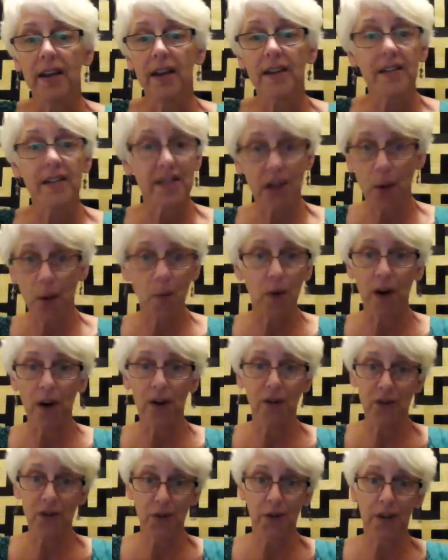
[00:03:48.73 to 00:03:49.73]

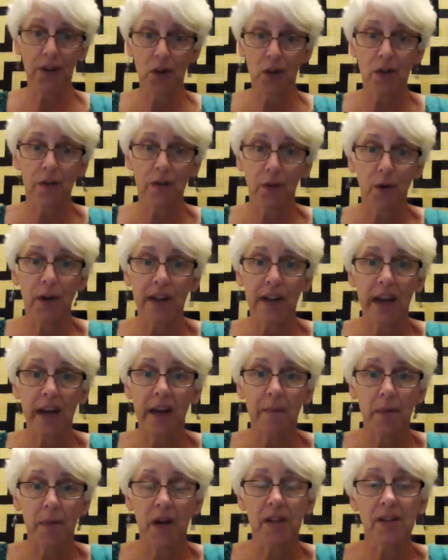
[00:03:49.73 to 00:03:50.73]
somewhere during those
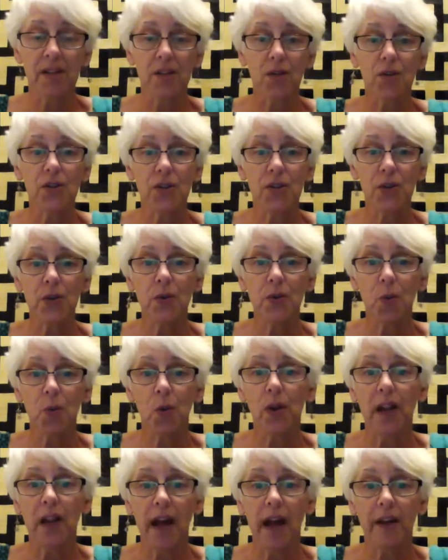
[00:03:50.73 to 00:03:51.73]
48 months, your student
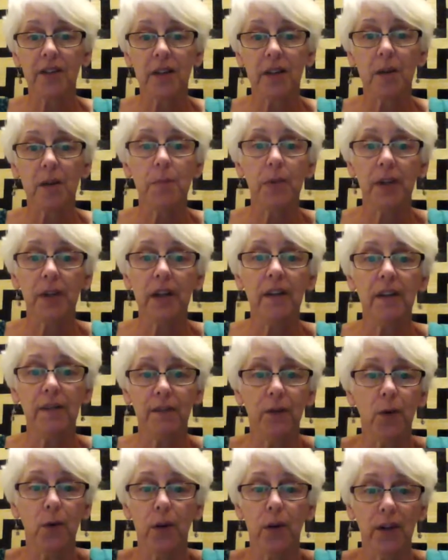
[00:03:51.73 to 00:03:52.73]
will have to complete
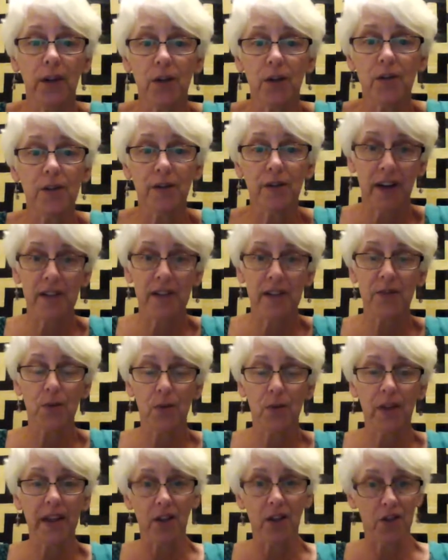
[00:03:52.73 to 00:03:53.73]
4 years of high
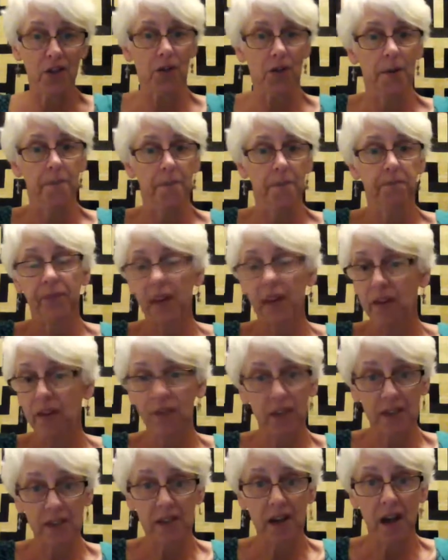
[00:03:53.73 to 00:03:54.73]
school English. If
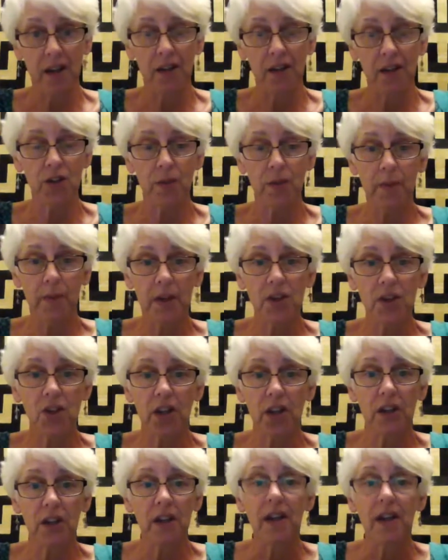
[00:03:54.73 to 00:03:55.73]
it's college
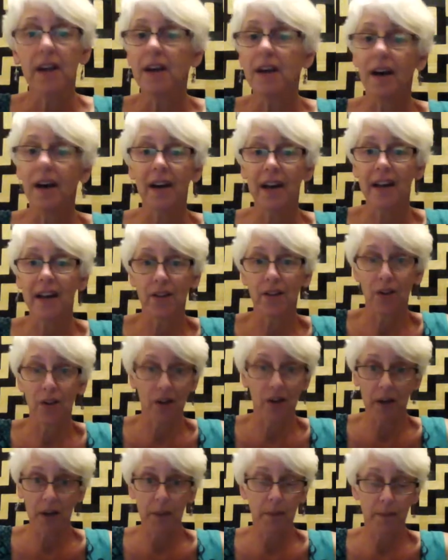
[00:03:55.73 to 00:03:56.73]
admission, again, they're
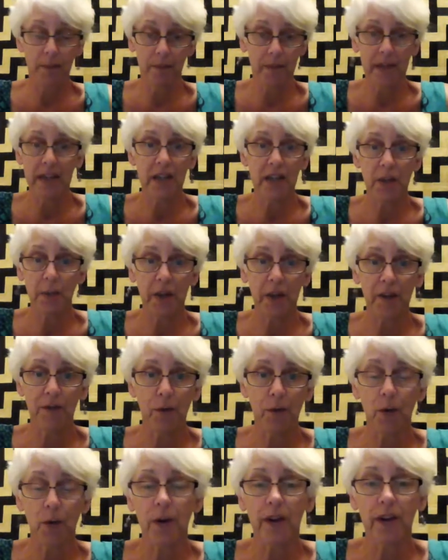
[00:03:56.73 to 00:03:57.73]
going to need to be
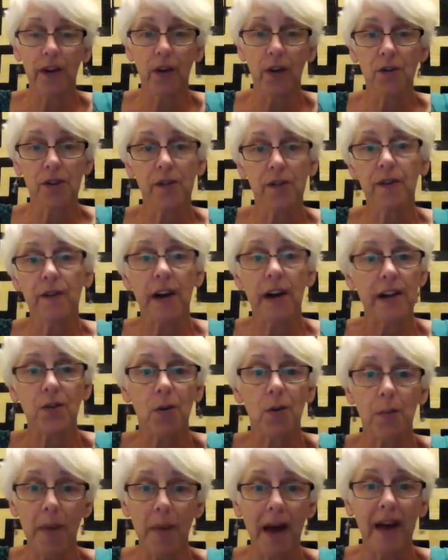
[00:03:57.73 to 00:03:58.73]
4 years of high
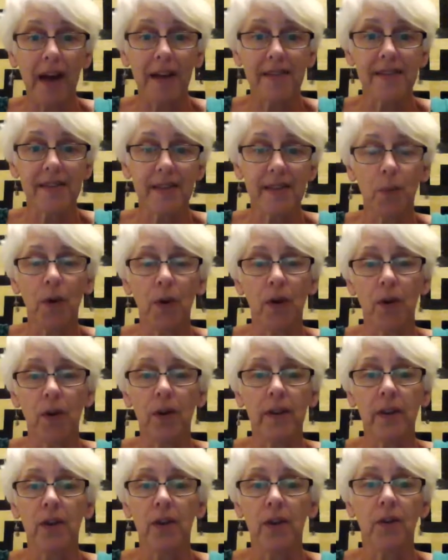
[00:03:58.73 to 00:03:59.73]
school math somewhere
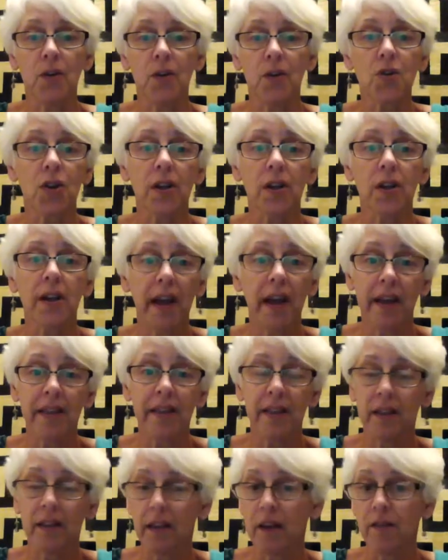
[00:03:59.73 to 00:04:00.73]
in there, usually at
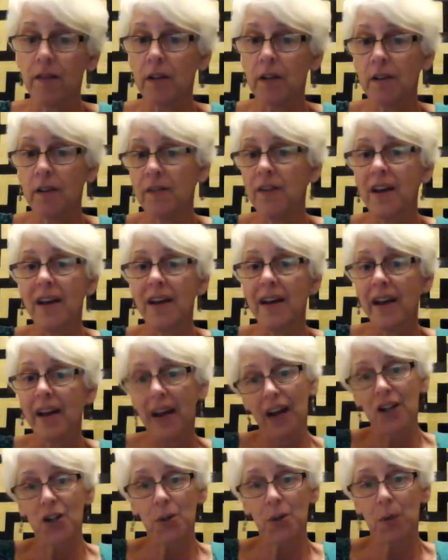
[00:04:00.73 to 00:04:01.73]
the level of
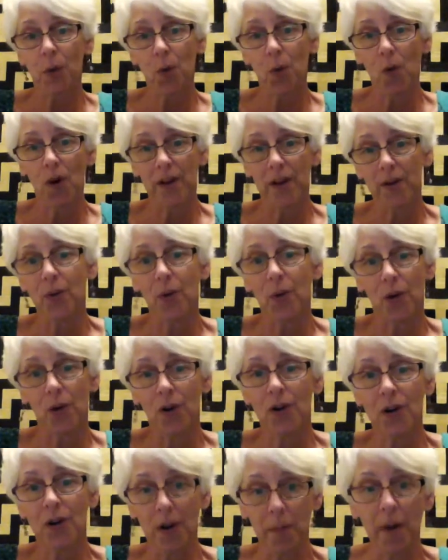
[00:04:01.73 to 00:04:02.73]
Algebra 1
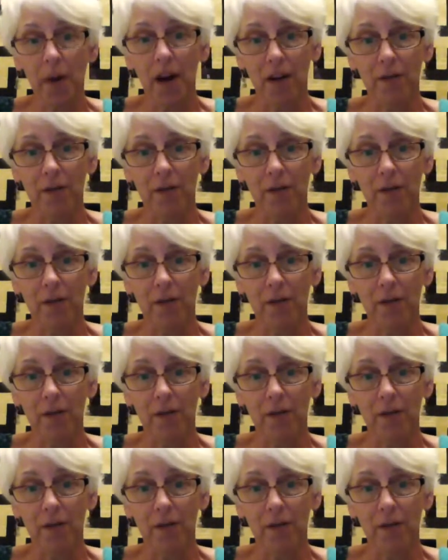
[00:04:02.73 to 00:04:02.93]
or above,